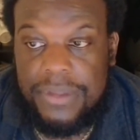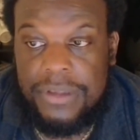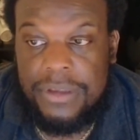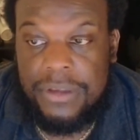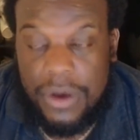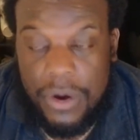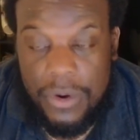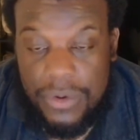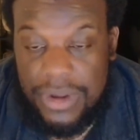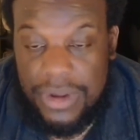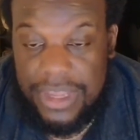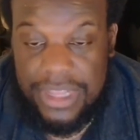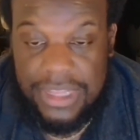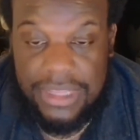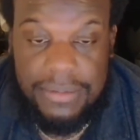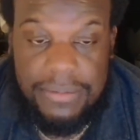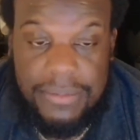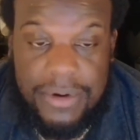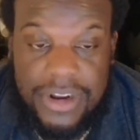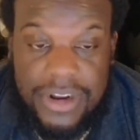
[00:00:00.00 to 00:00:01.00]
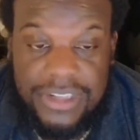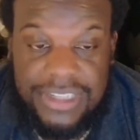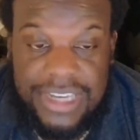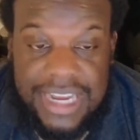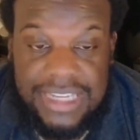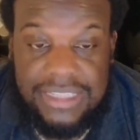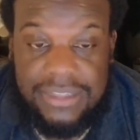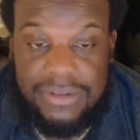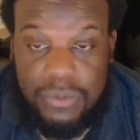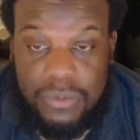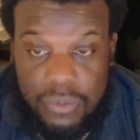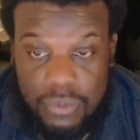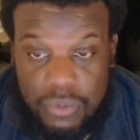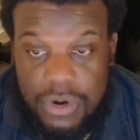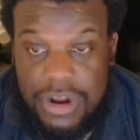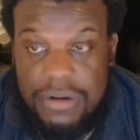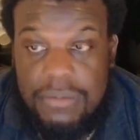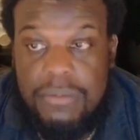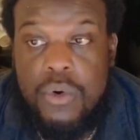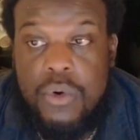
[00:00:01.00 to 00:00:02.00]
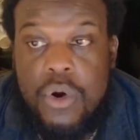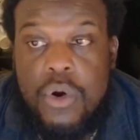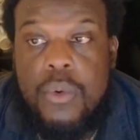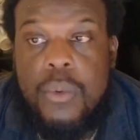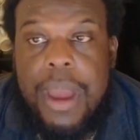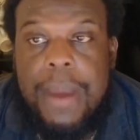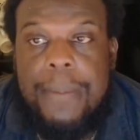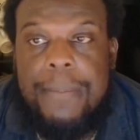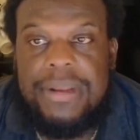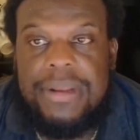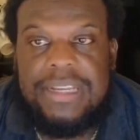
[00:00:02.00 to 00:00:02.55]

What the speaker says: Go get Lamar Jackson one more weapon